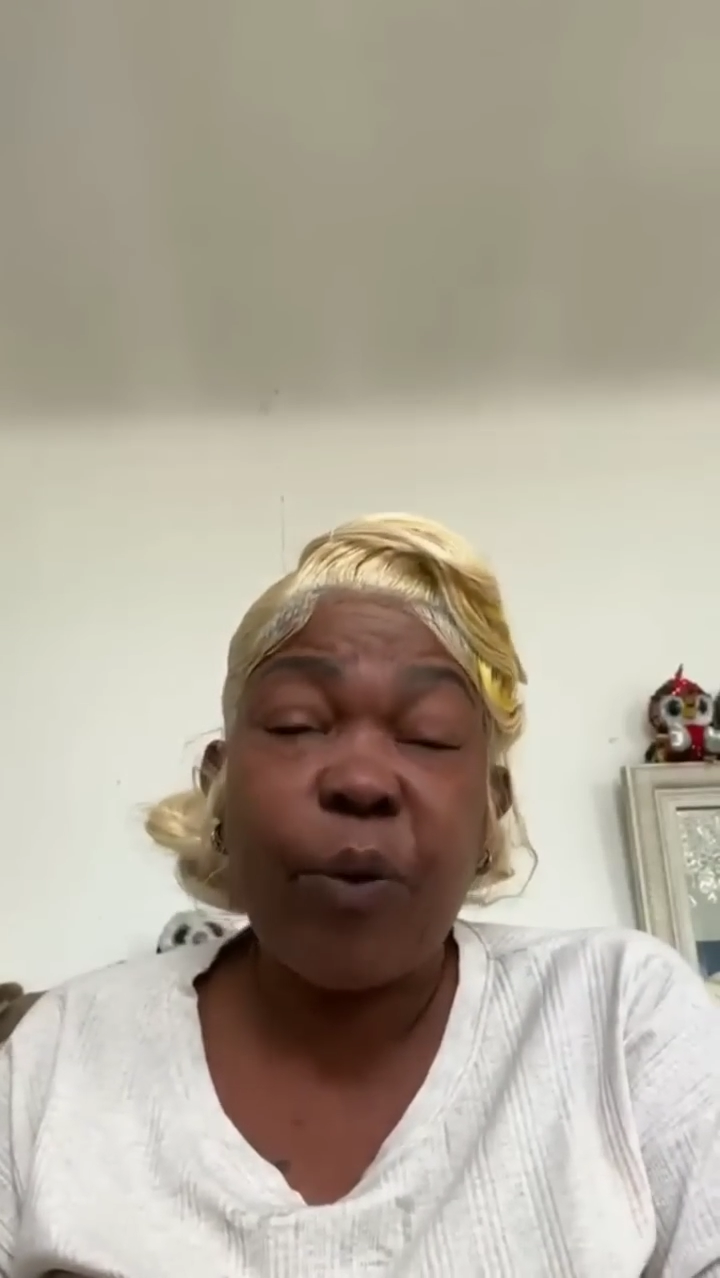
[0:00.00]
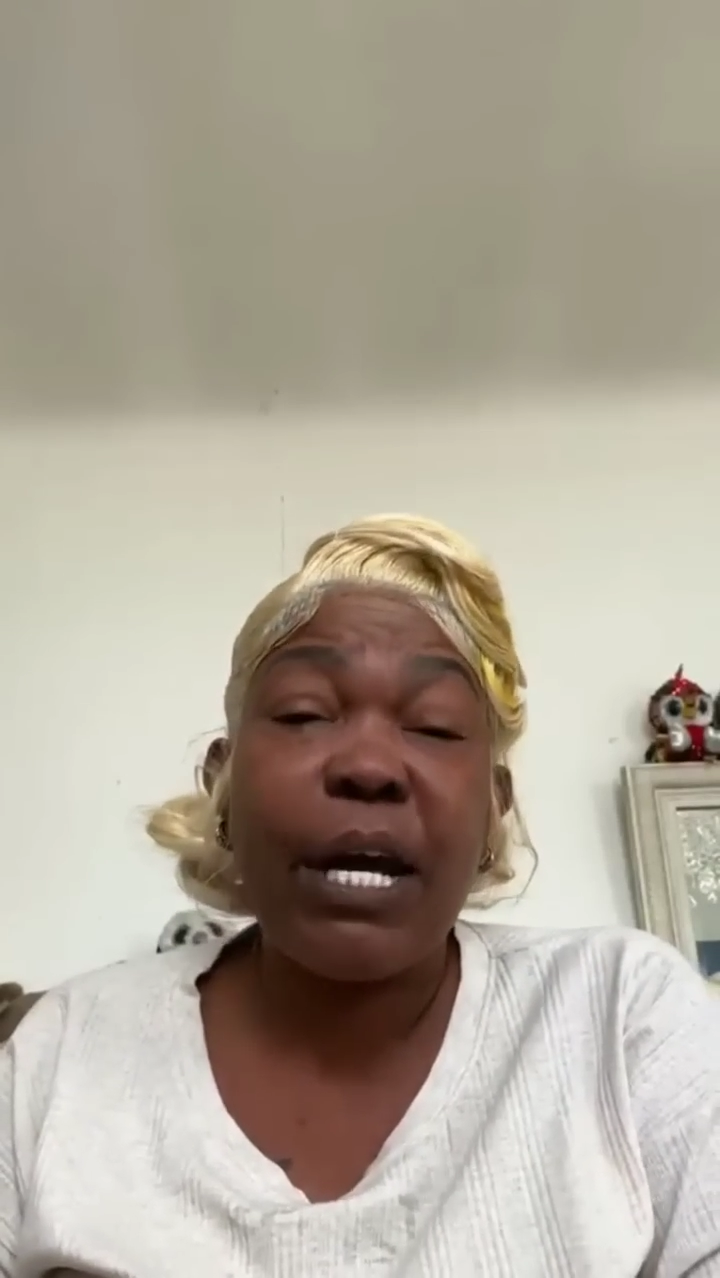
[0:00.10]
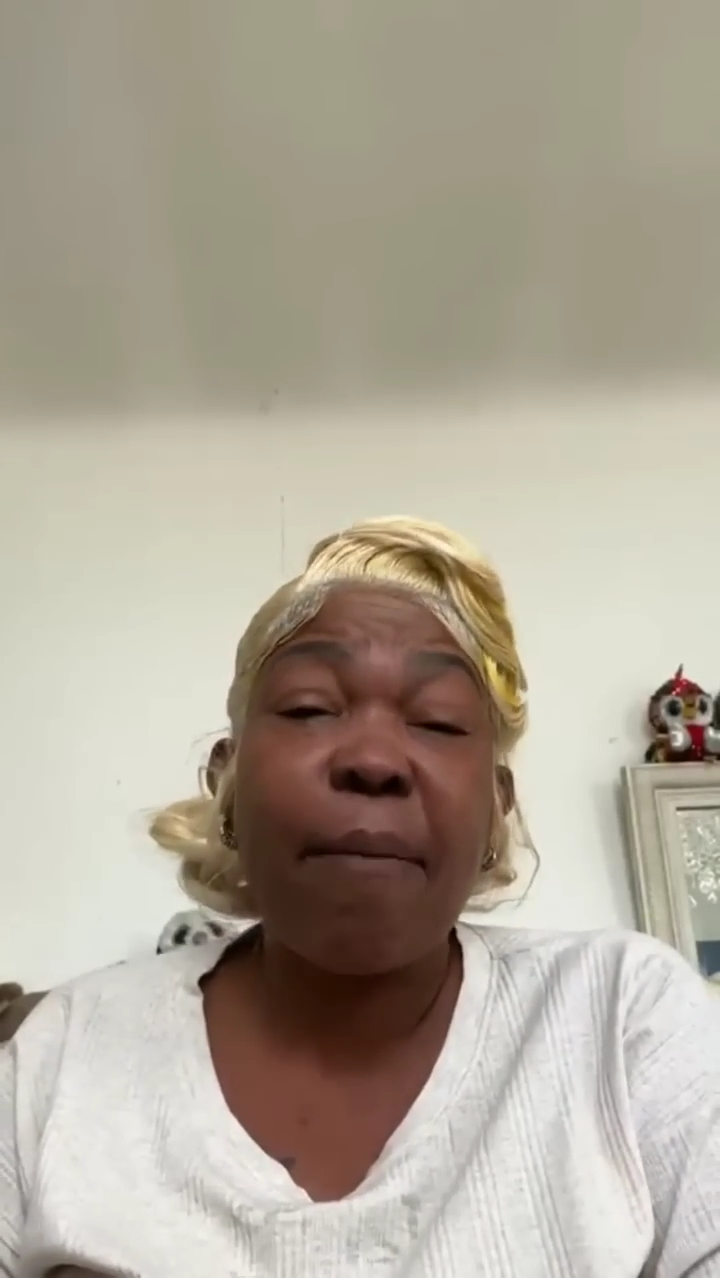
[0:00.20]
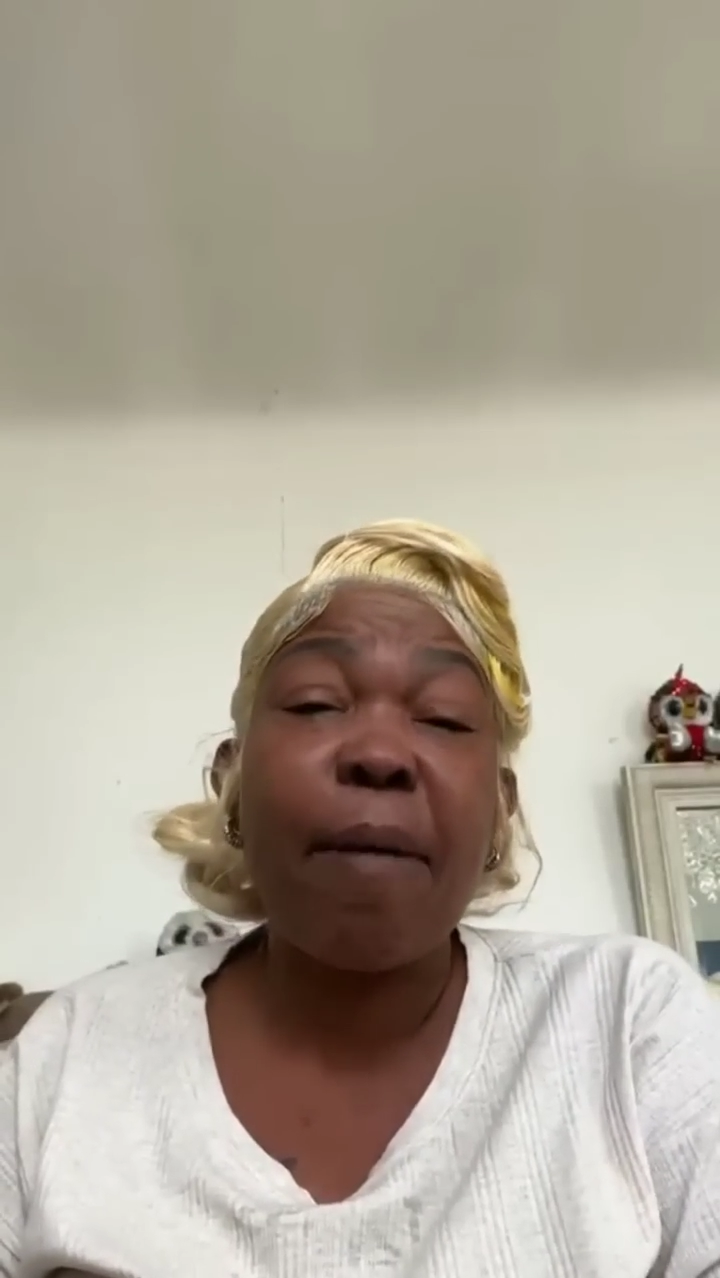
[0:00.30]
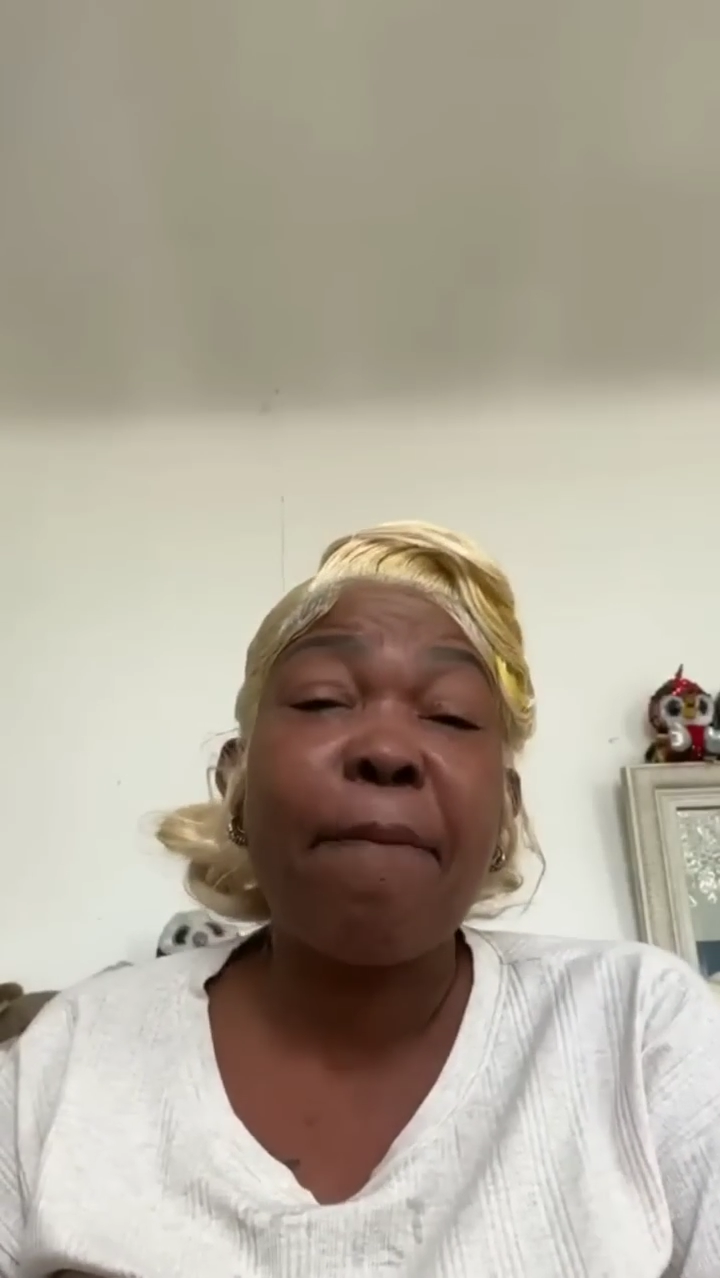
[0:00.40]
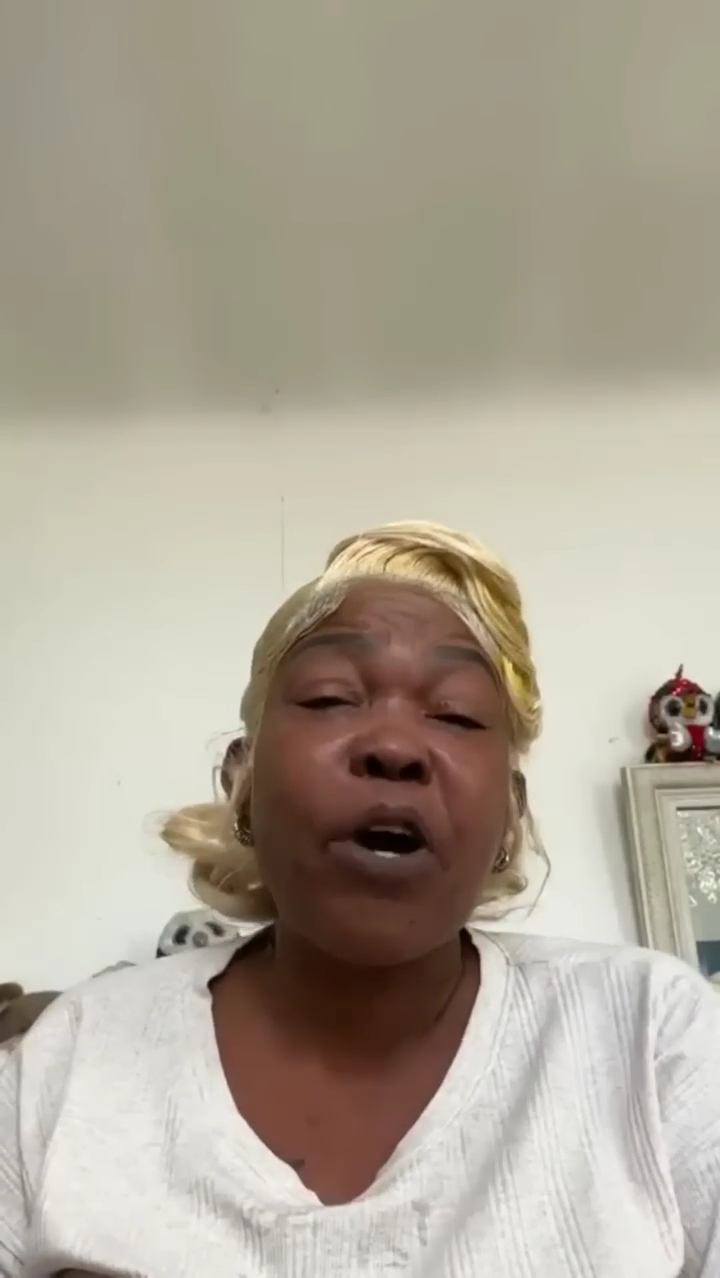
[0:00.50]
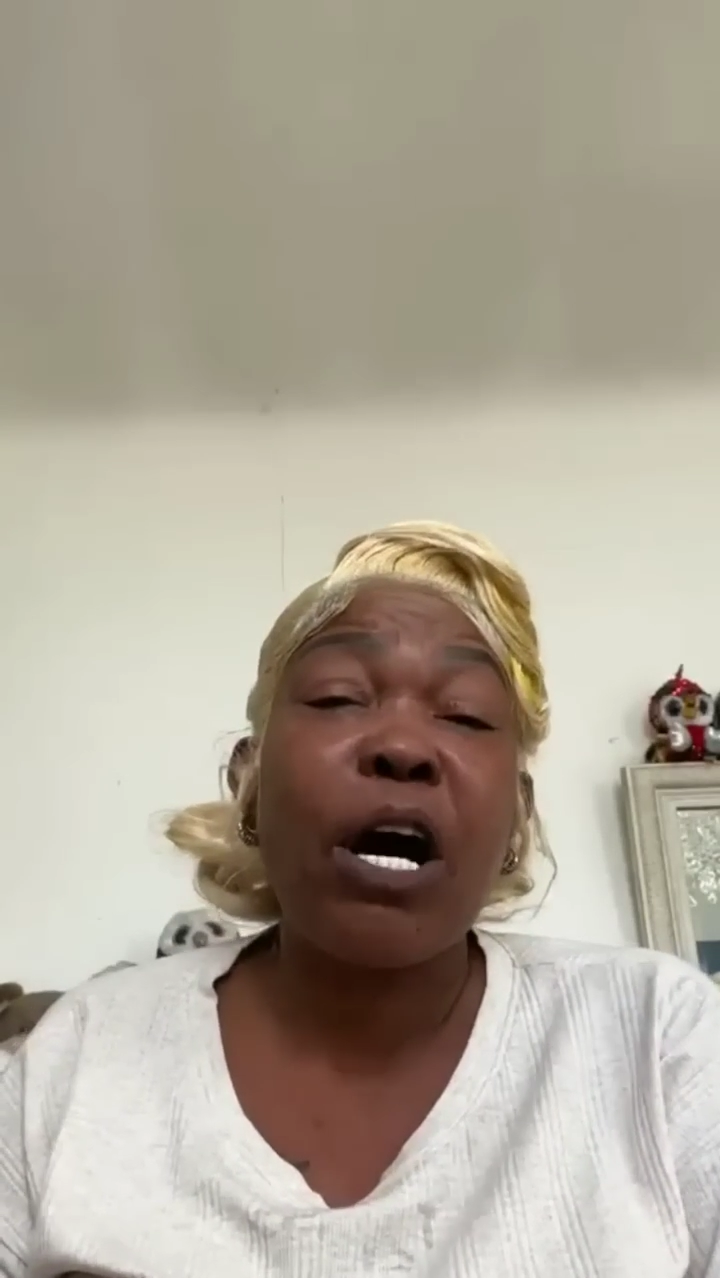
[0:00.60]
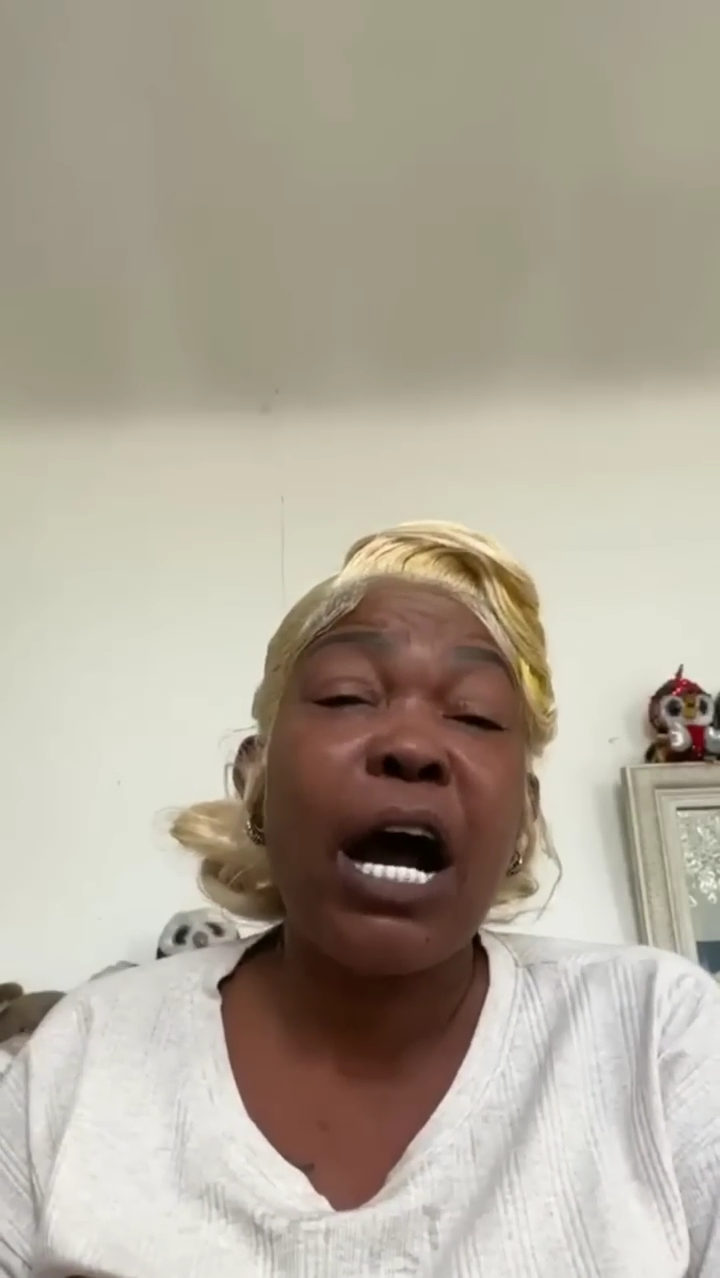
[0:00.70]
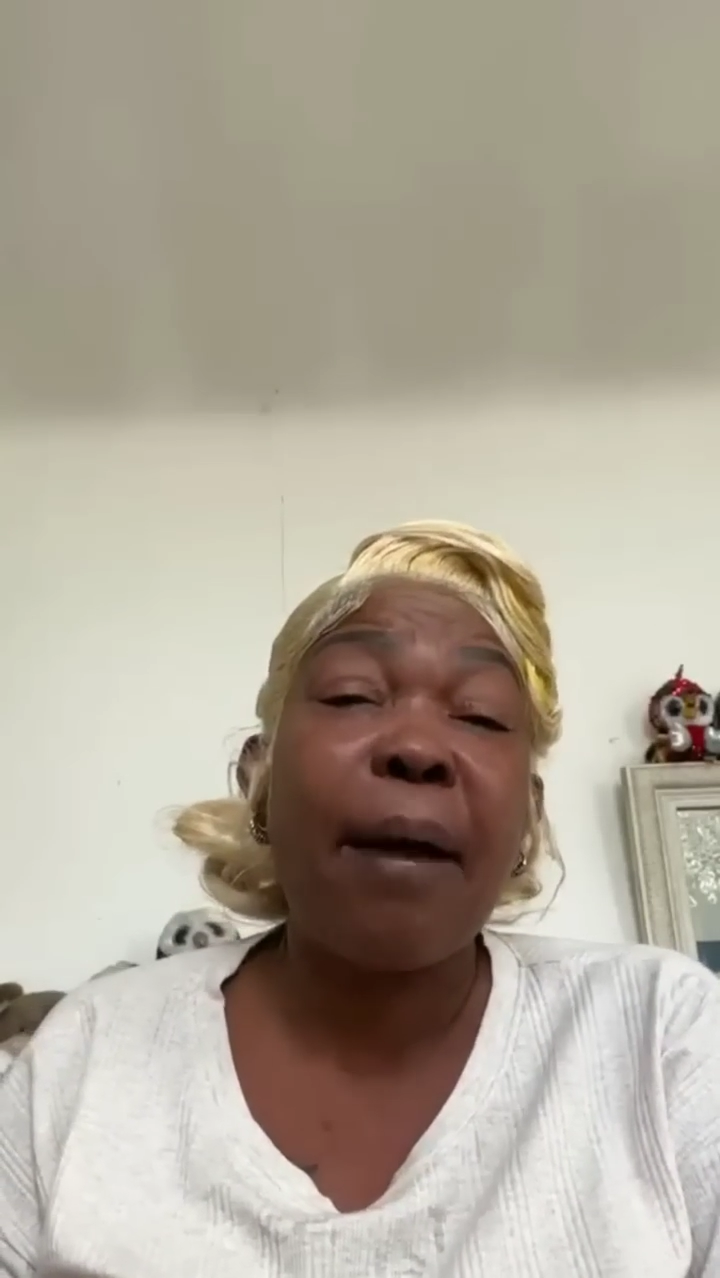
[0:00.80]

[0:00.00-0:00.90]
whether I'm a broke